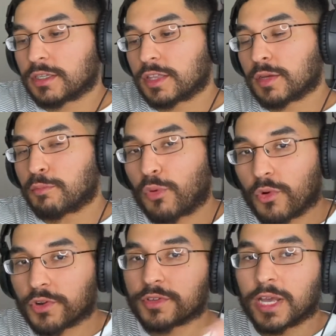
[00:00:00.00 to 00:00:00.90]
the
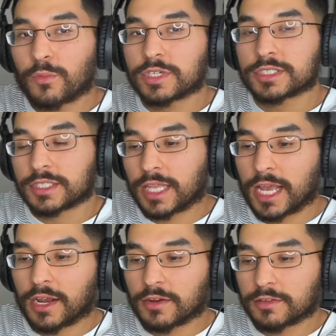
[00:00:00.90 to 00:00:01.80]
border that wasn't
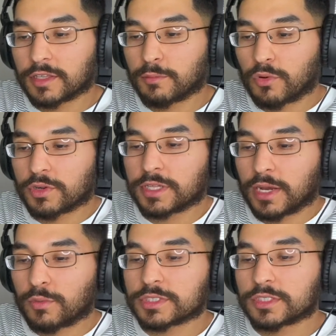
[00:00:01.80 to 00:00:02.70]
there, the border
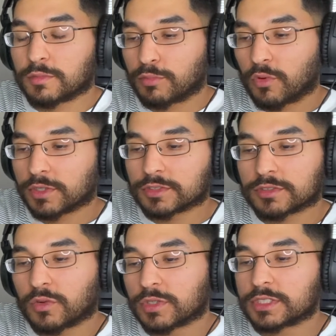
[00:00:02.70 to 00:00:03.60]
that wasn't the border.
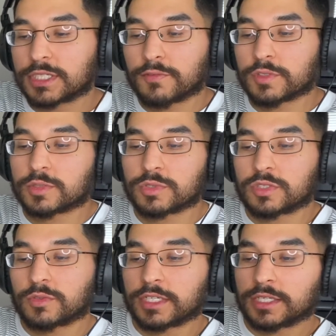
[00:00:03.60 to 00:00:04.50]
So what's the difference
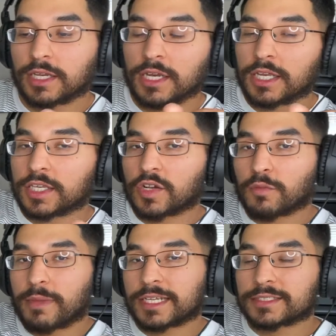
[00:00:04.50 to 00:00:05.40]
between, you know,
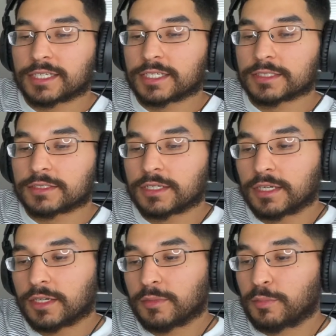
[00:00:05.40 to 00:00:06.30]
Mexicans
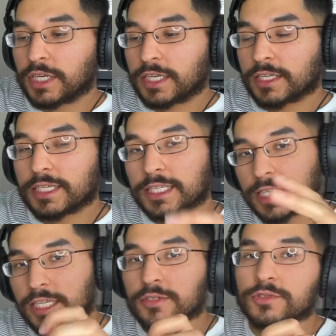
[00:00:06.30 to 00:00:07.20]
being
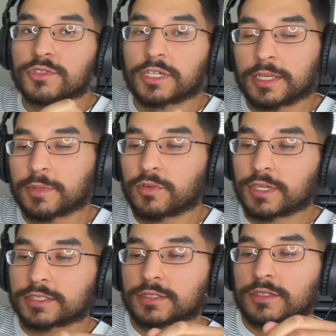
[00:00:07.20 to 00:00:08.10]
illegals or
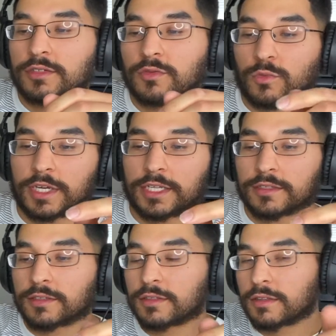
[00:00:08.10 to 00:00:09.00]
immigrants
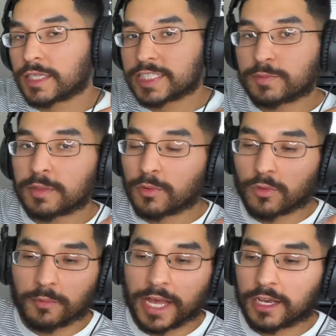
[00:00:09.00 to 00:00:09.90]
when these people
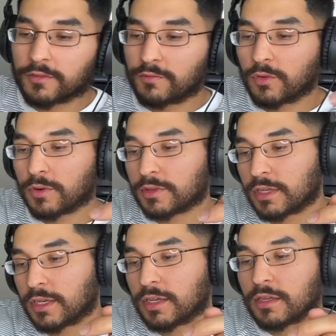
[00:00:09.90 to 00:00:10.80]
were back and forth?
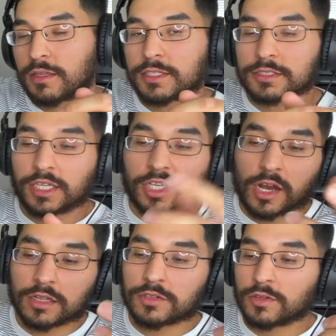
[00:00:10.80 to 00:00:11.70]
And he said,
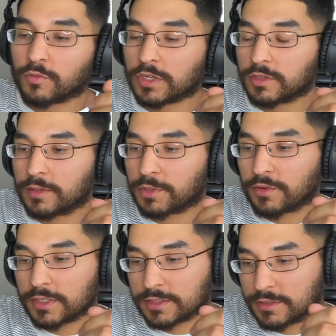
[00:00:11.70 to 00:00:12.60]
y'all are the real
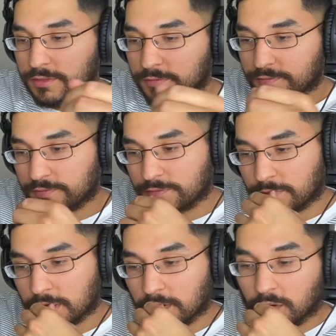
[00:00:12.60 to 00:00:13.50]
immigrants,
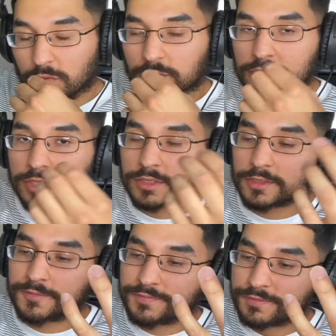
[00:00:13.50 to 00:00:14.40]
which
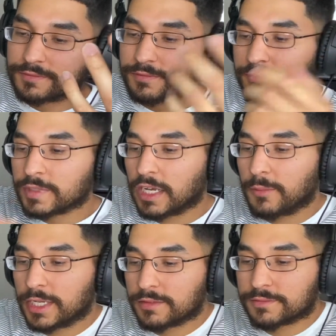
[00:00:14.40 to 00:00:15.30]
is, I
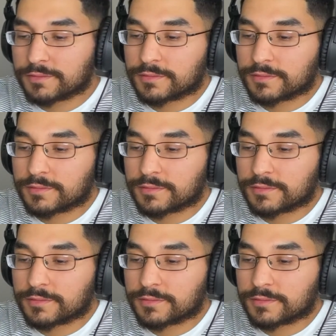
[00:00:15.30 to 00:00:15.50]
mean,